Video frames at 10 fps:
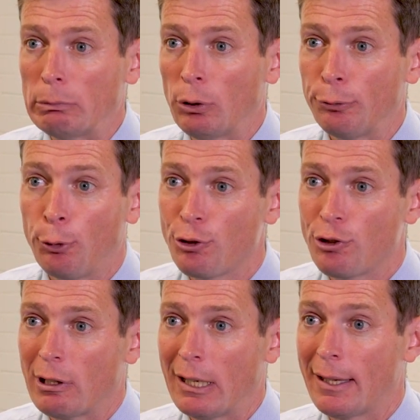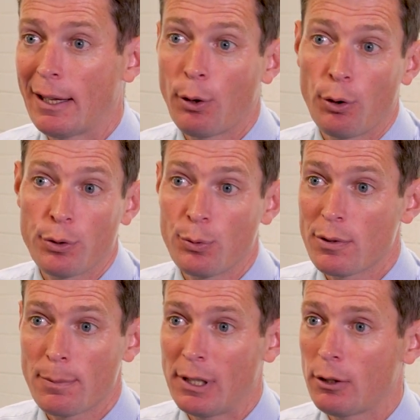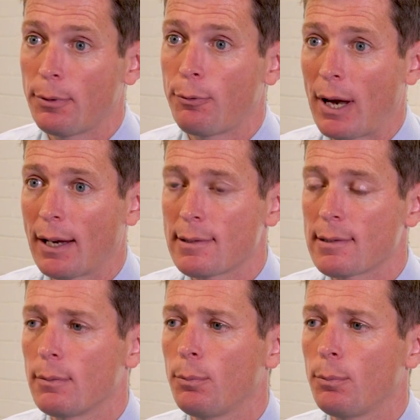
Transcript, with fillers: Unfortunately, they thought it was a buildup of wax.